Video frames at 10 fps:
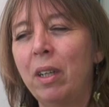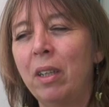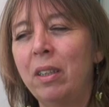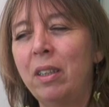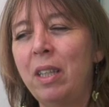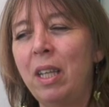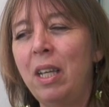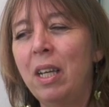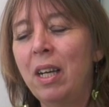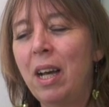and
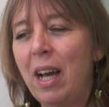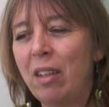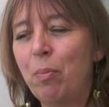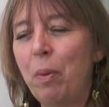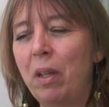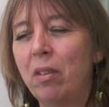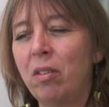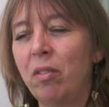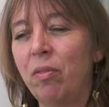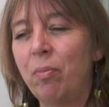the aspects
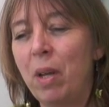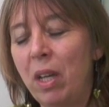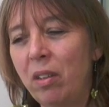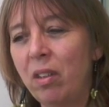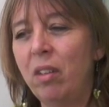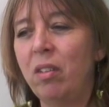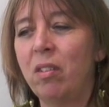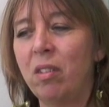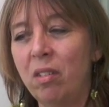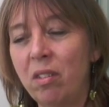of
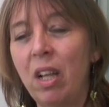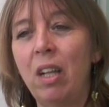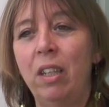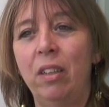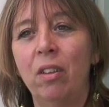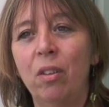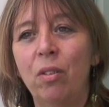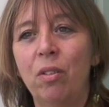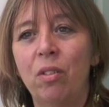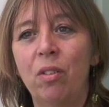maintenance and selling
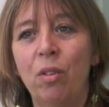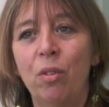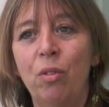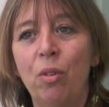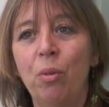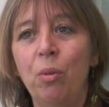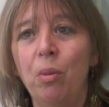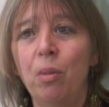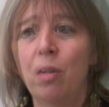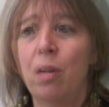those those
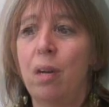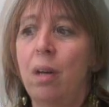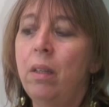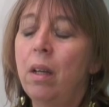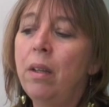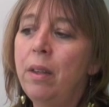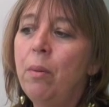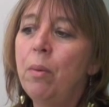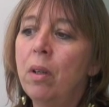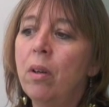tools. I, I
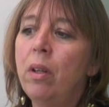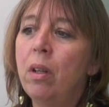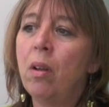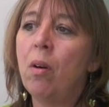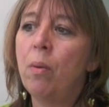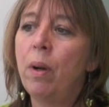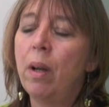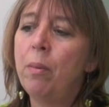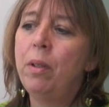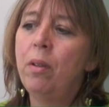think we're going a long way.
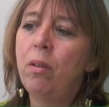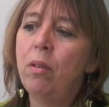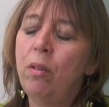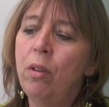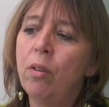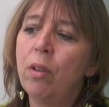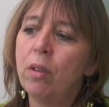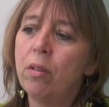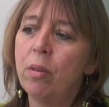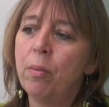I mean, you you look
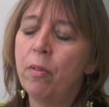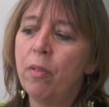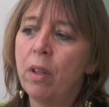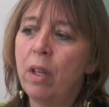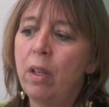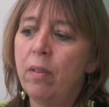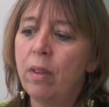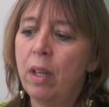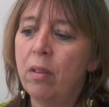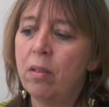at some of the
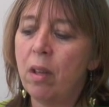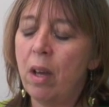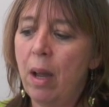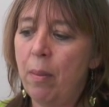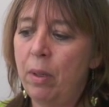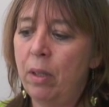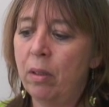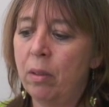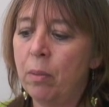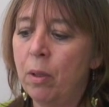things that are happening
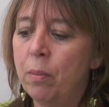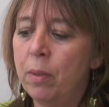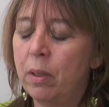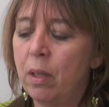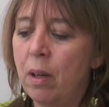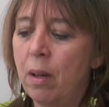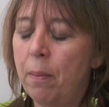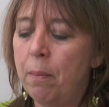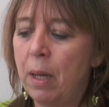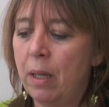at the moment. Uh,
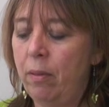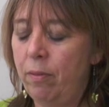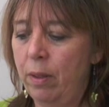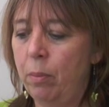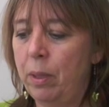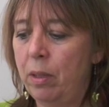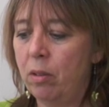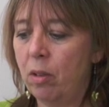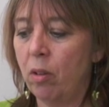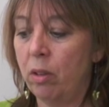Maggie Philbin
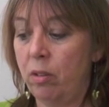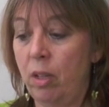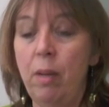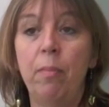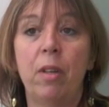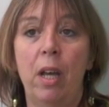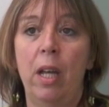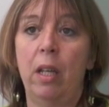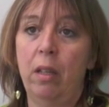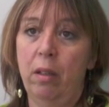has got the
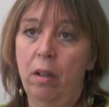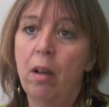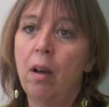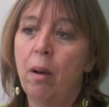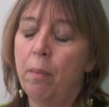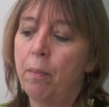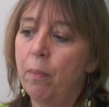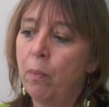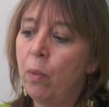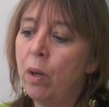TeenTech um,
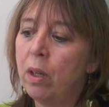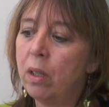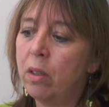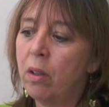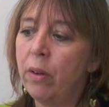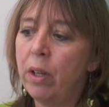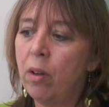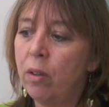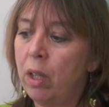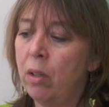work going
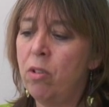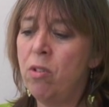on, and